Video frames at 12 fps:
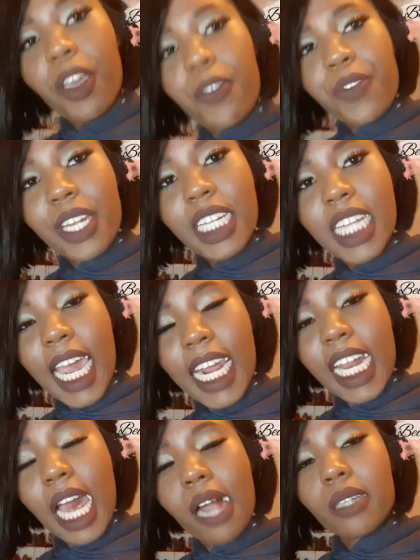feed
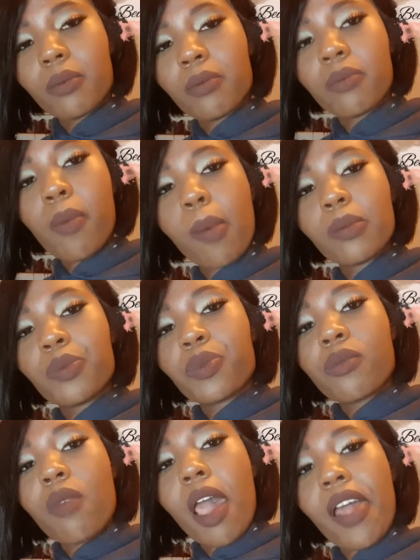Dinah,
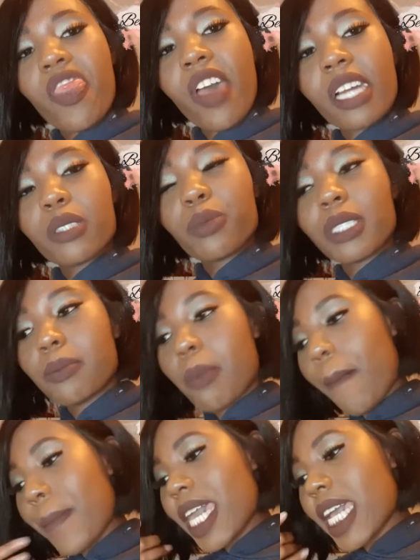and then
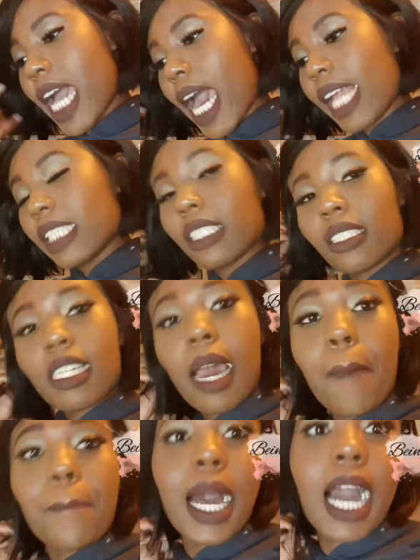mommy can
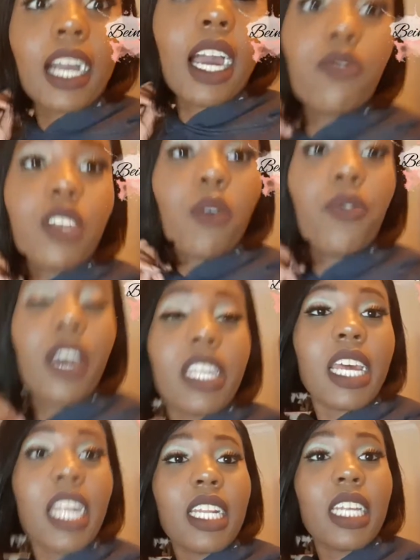come back after we fed
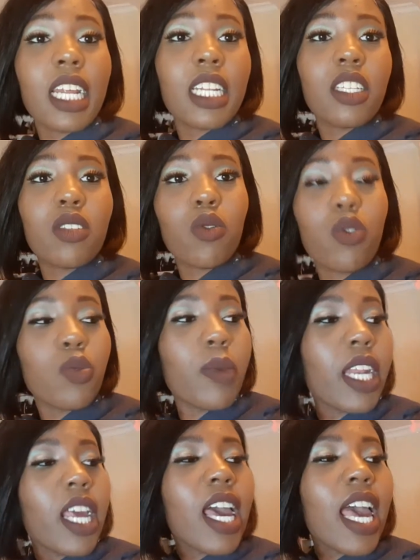Dinah. Dinah needs to go to
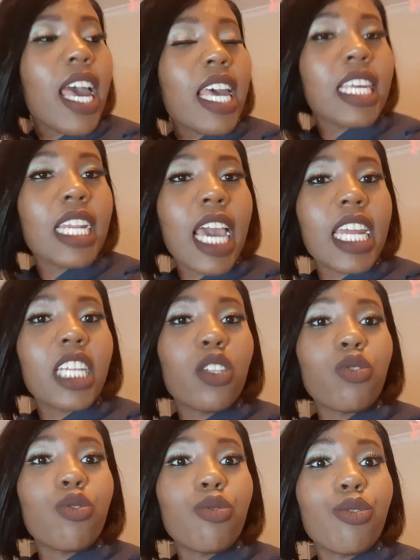bed, and then I need
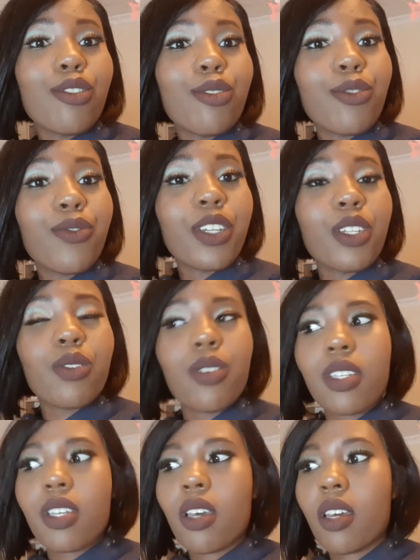to do two
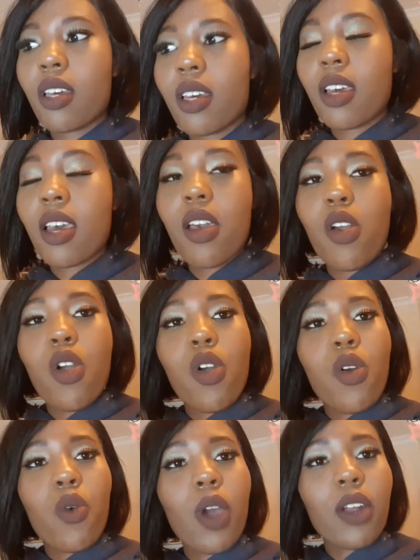videos,
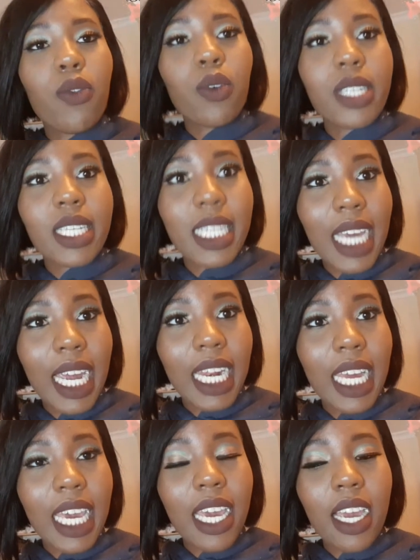one for
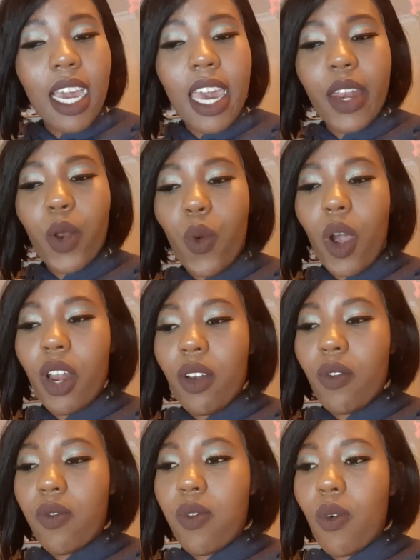styling and
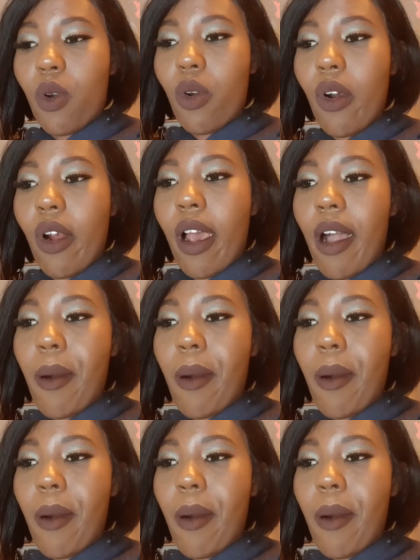one for